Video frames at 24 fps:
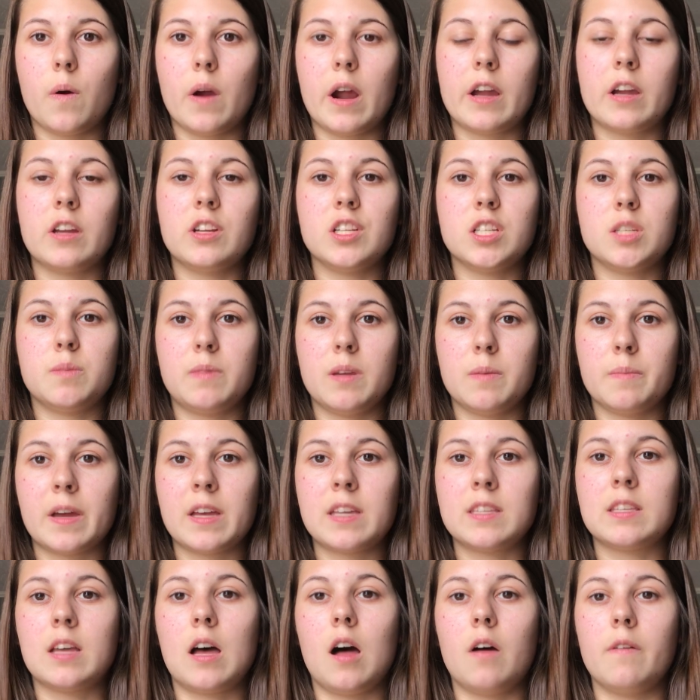where I could just be
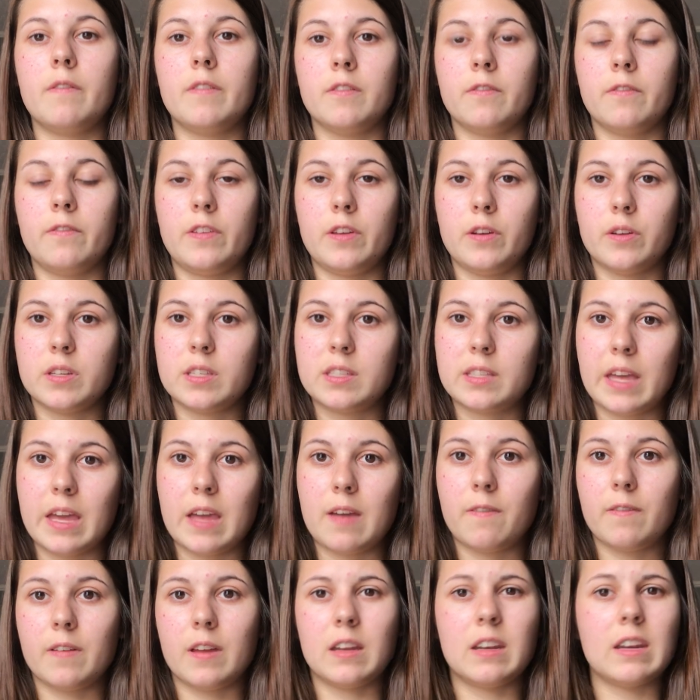myself and feel
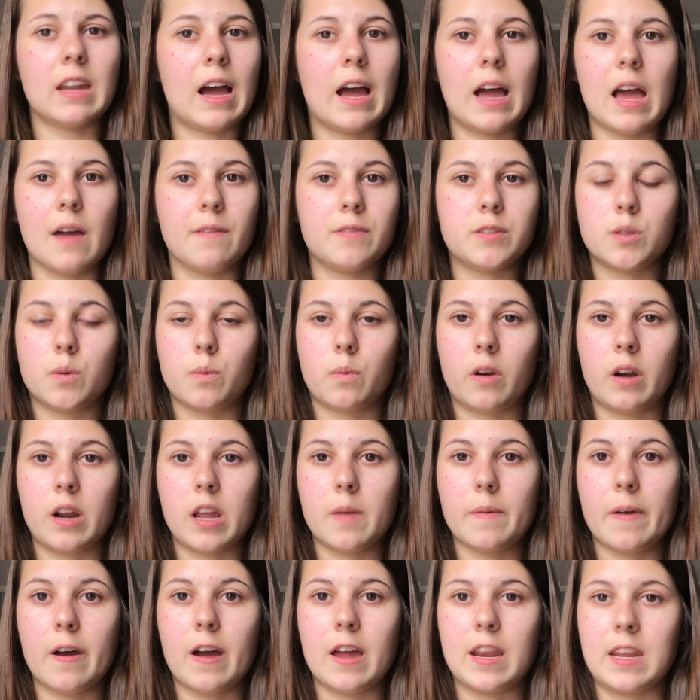safe and not have to
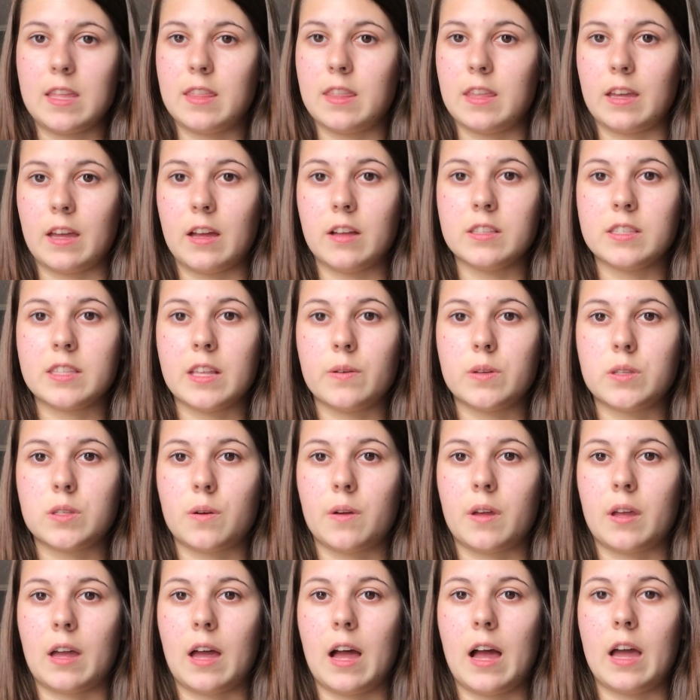worry about anything else that was
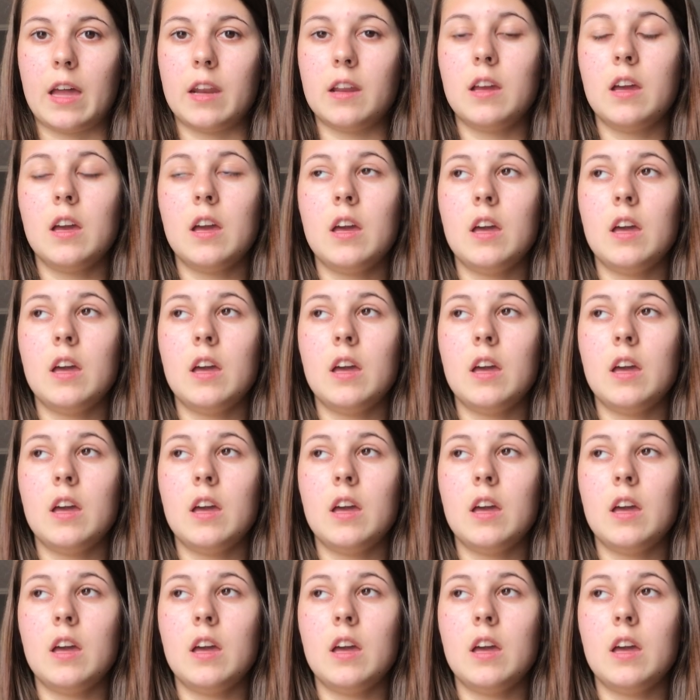going on.